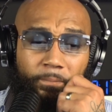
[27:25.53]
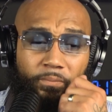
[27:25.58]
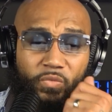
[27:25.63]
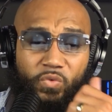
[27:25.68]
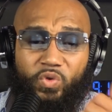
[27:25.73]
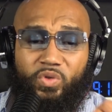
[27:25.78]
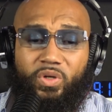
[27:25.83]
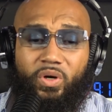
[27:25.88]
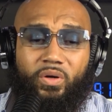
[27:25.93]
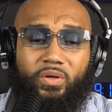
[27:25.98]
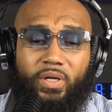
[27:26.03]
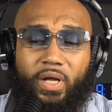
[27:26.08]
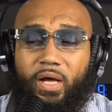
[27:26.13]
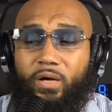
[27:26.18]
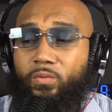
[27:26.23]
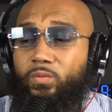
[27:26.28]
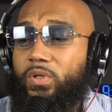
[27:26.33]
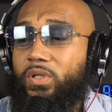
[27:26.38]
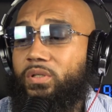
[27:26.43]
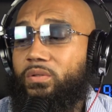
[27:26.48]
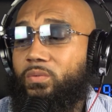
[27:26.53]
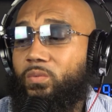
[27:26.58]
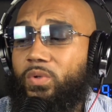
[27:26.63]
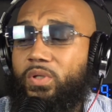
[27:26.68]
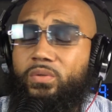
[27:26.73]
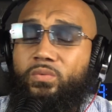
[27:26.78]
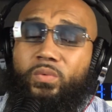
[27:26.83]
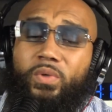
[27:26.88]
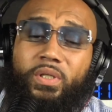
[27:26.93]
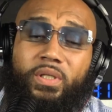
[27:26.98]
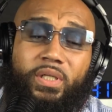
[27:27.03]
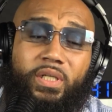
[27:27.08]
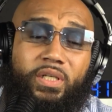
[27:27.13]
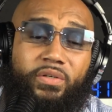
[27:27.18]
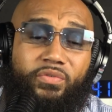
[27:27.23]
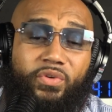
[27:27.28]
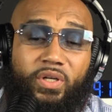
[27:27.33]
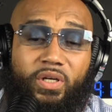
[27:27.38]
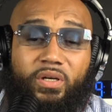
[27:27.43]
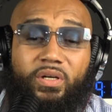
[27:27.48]
You know, like, we
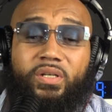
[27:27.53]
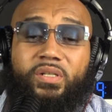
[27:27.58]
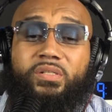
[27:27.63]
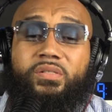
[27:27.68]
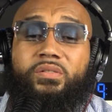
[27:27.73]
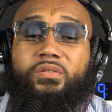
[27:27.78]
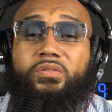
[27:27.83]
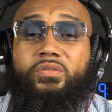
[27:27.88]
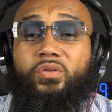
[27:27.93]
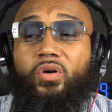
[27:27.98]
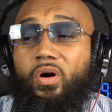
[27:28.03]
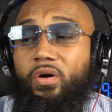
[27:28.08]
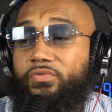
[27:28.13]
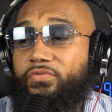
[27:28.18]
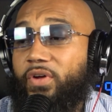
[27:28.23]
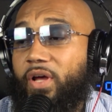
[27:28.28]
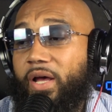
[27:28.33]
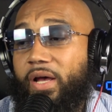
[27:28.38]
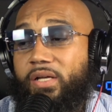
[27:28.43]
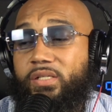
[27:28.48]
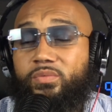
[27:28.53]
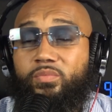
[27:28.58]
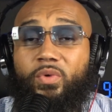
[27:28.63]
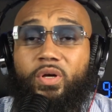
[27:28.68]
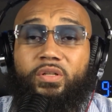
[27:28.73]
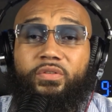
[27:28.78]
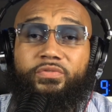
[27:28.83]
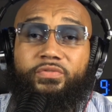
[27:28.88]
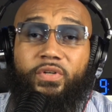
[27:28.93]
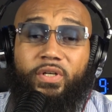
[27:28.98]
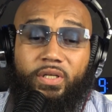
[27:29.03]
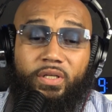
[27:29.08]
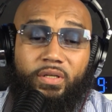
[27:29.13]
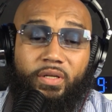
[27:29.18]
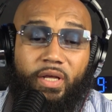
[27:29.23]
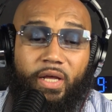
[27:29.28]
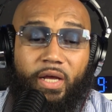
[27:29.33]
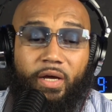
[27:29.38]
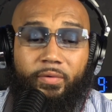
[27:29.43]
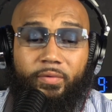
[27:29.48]
live in a soft ass motherfucking
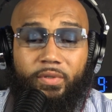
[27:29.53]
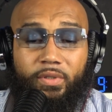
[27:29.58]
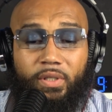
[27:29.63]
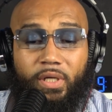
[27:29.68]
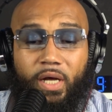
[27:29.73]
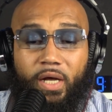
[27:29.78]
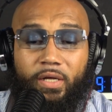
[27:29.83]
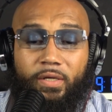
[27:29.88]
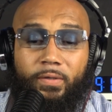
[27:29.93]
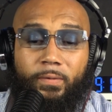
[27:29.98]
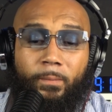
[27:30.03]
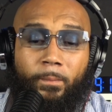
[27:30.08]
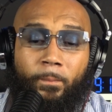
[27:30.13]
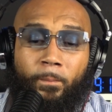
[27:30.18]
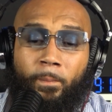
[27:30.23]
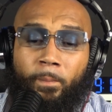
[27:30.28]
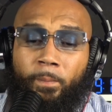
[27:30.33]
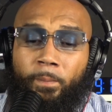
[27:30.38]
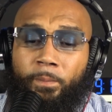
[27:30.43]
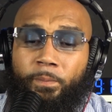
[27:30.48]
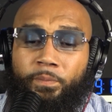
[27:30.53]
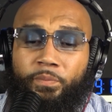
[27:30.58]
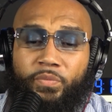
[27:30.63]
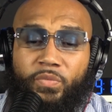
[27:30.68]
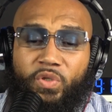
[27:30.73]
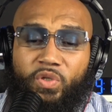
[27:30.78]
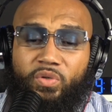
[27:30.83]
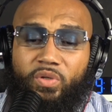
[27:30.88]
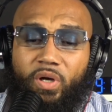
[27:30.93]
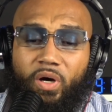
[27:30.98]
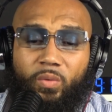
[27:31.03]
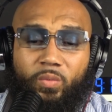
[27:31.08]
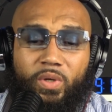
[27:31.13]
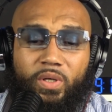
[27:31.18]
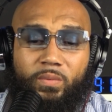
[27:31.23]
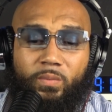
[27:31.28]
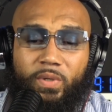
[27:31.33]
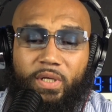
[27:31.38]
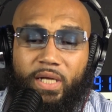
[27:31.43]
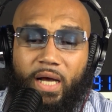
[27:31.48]
era. Like, you know,
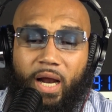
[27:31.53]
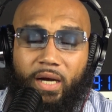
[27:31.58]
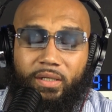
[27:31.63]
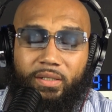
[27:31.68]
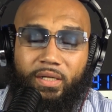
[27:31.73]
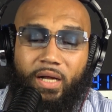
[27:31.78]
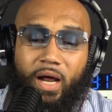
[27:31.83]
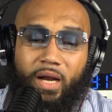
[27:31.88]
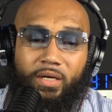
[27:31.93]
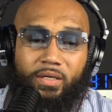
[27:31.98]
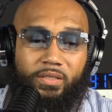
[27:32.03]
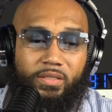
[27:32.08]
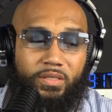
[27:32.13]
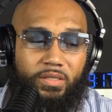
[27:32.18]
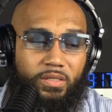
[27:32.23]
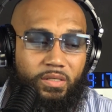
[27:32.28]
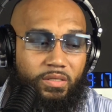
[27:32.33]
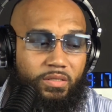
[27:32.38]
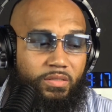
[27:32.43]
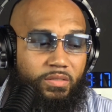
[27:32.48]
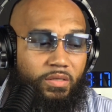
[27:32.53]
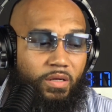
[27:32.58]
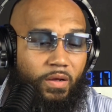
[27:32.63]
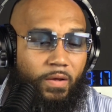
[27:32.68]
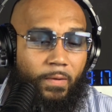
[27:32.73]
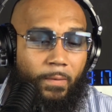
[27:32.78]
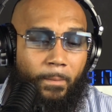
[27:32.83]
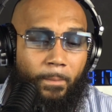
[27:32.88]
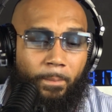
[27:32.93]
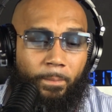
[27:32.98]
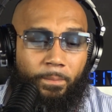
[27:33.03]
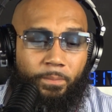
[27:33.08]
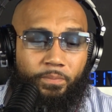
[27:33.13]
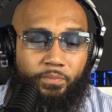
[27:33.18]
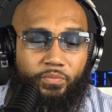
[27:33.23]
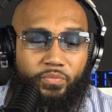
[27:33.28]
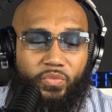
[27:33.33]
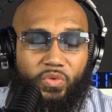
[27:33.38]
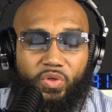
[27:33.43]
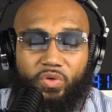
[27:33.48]
we got a lot of these,
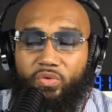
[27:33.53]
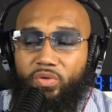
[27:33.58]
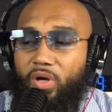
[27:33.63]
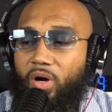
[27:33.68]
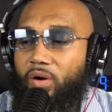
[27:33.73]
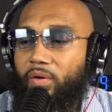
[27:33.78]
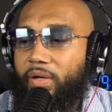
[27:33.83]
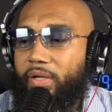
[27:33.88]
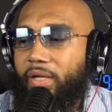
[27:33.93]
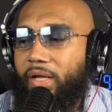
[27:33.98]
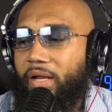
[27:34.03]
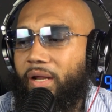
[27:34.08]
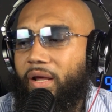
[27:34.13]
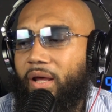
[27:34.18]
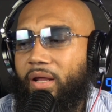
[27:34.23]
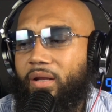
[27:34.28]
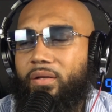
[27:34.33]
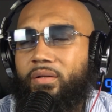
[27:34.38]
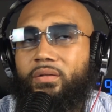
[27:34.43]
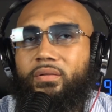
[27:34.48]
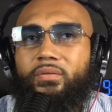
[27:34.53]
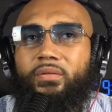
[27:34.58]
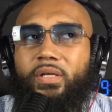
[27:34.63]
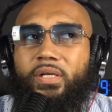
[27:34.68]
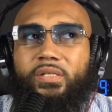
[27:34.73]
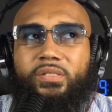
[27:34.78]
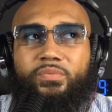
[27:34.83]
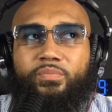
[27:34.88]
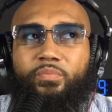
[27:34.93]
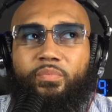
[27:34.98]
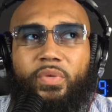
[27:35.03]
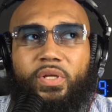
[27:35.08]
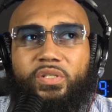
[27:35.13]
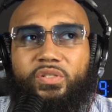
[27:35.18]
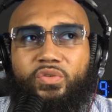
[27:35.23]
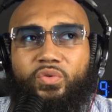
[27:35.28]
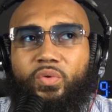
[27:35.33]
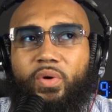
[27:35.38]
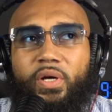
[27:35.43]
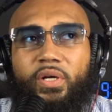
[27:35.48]
you know, and it's
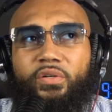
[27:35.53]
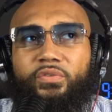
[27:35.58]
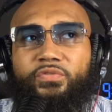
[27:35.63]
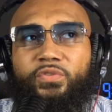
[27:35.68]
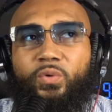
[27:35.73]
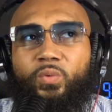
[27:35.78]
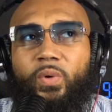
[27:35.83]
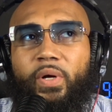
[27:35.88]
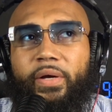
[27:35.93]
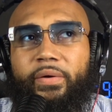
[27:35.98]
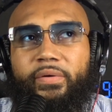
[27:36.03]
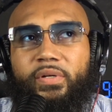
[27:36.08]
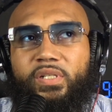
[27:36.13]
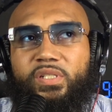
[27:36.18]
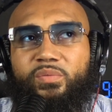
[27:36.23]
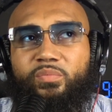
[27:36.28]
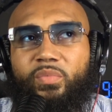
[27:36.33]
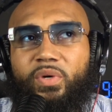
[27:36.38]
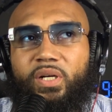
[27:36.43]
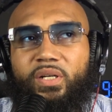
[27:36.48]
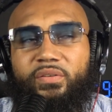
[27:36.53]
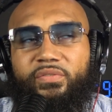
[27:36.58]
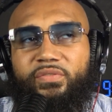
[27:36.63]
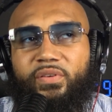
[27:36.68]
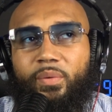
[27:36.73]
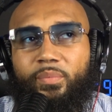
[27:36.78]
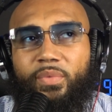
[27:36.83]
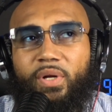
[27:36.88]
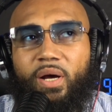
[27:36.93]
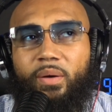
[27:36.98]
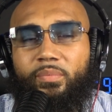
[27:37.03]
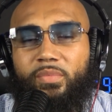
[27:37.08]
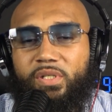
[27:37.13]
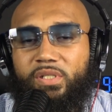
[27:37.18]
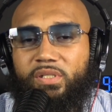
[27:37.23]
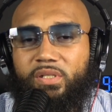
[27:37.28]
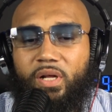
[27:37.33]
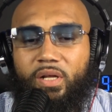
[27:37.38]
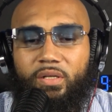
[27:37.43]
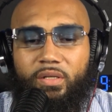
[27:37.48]
mental health awareness month, if I'm not
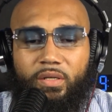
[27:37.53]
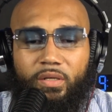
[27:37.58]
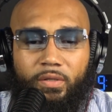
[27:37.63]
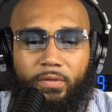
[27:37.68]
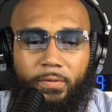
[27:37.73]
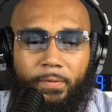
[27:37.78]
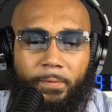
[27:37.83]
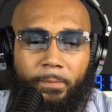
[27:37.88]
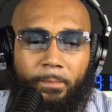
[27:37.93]
mistaken.